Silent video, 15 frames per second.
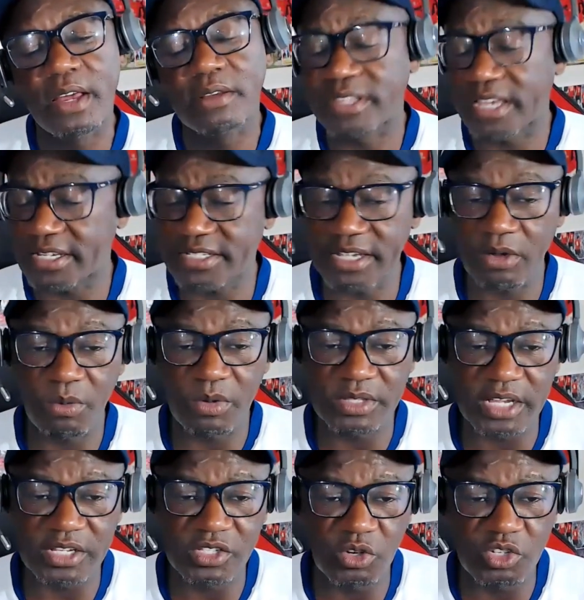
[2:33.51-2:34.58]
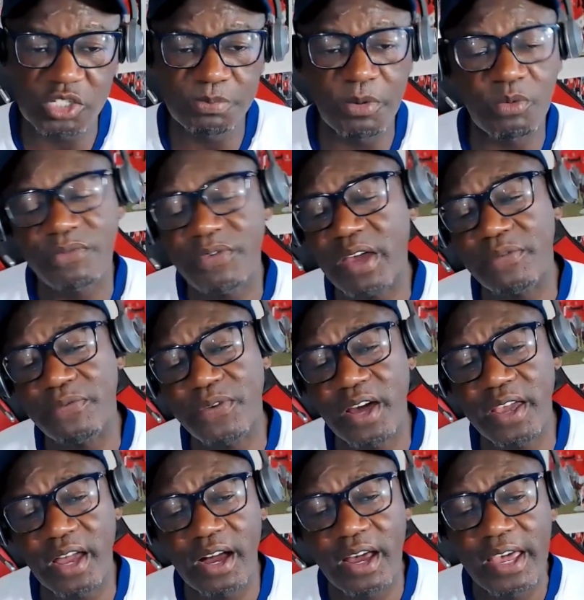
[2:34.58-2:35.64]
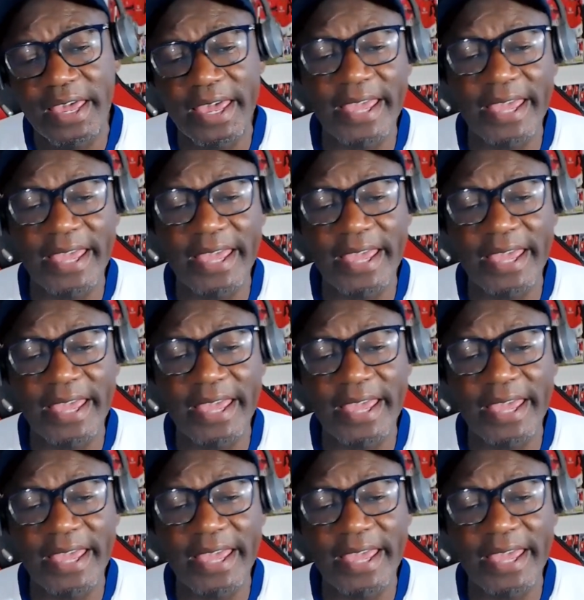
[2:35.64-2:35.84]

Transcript: They say there's no smoke without fire.